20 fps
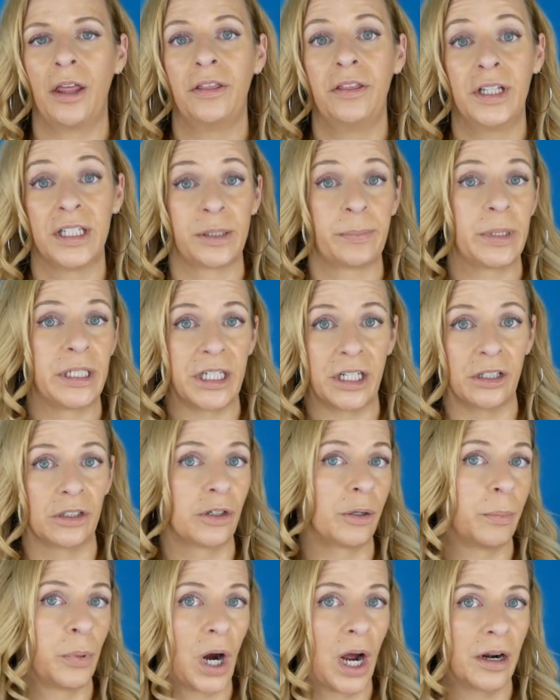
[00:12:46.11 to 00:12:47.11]
this
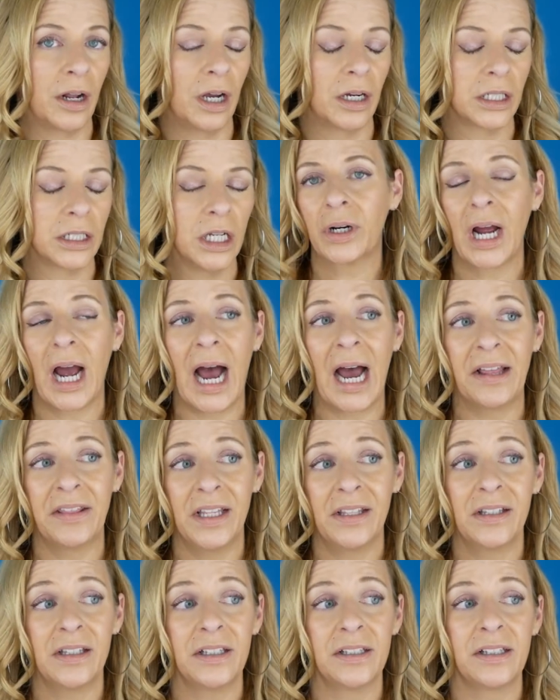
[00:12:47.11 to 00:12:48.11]
particular product. I
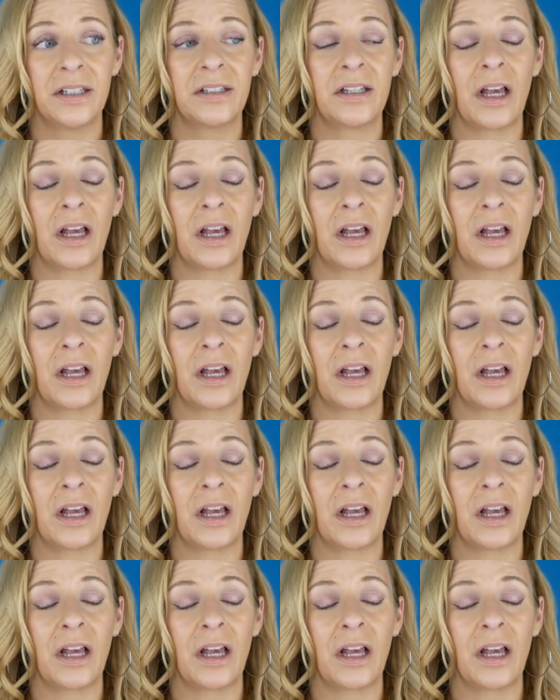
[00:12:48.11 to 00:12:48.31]
think that this is